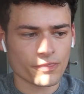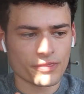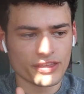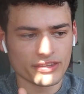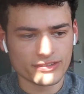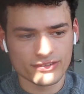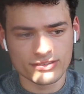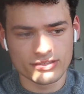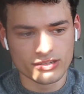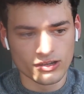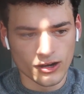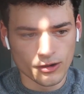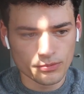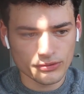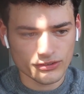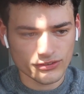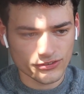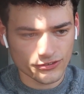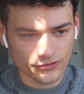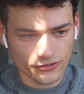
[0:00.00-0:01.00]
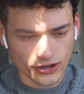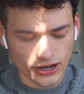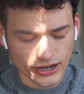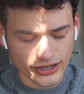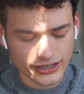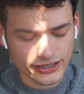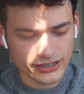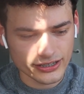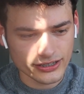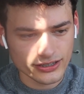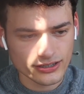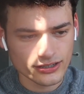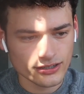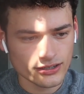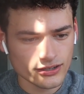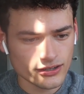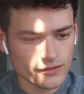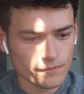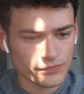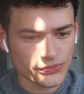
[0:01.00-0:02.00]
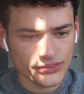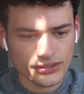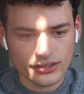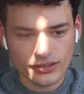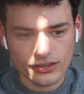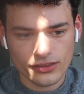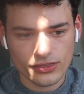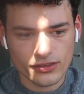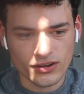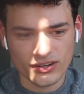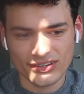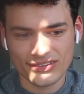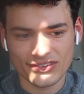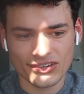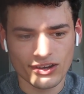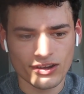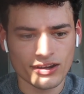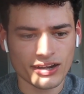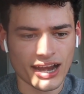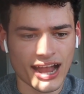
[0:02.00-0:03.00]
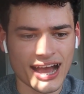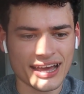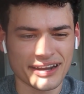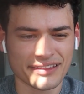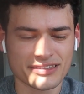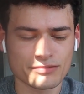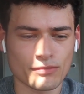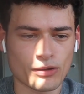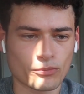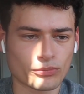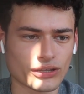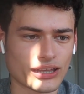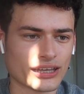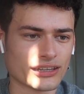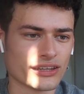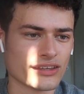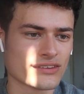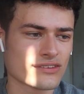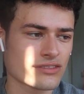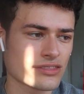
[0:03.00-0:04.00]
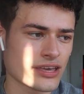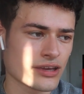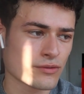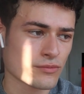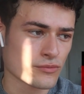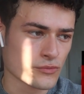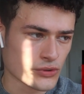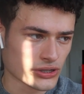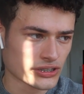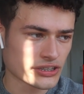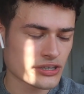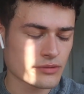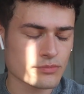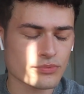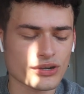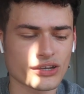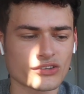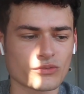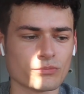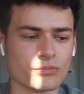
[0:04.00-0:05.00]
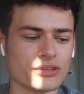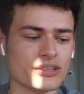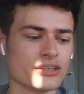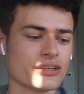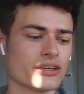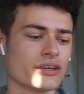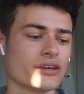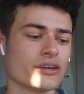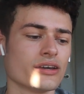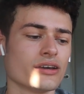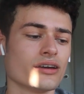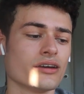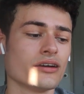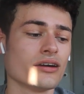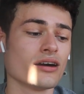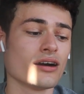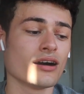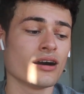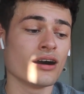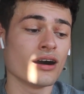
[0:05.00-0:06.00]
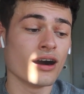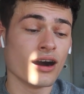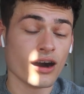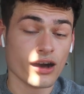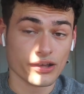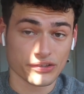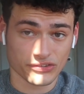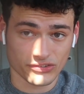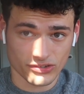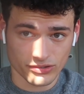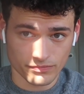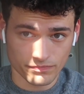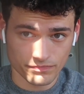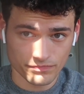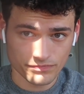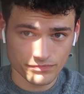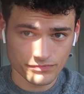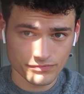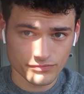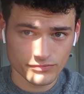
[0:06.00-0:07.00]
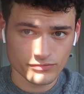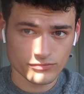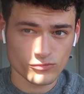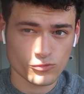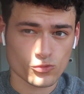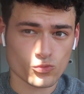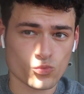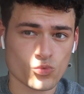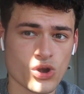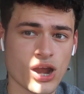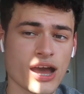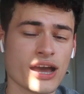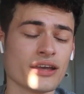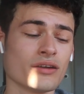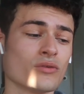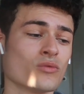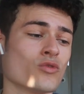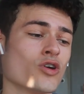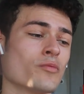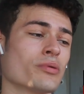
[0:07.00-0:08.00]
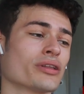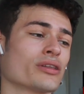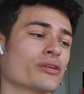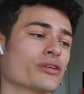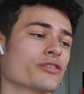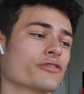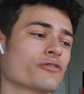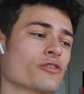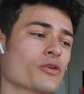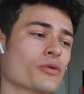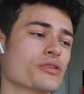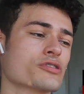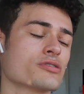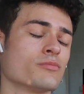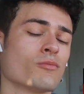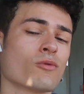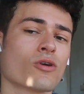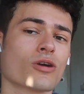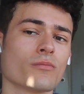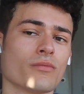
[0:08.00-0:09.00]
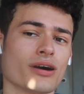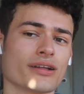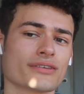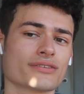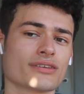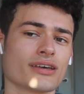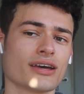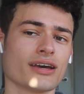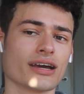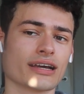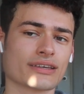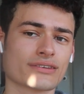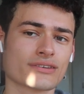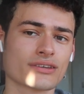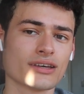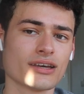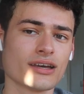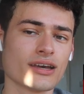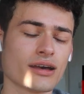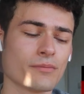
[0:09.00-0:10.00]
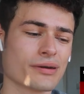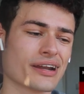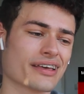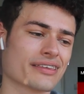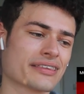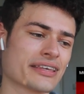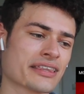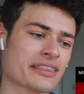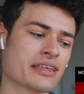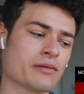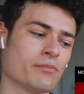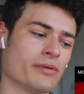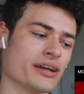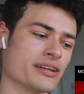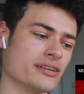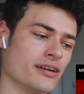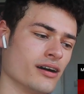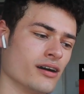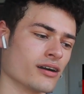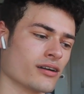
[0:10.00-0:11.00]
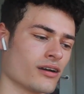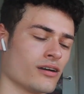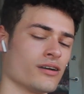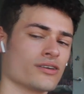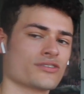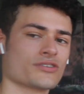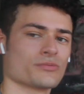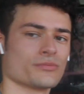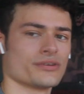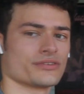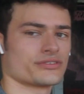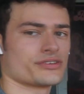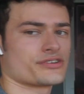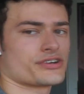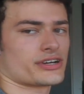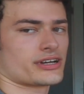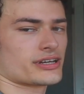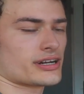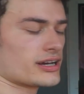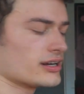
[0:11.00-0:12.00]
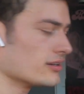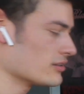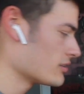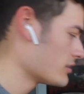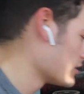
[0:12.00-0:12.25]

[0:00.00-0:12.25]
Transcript: This is dope as fuck. Third song added to my playlist. They really impressed me. Awesome. Right? We'll be looking forward to more Monsta X. But I think that my dog also wants to check it out.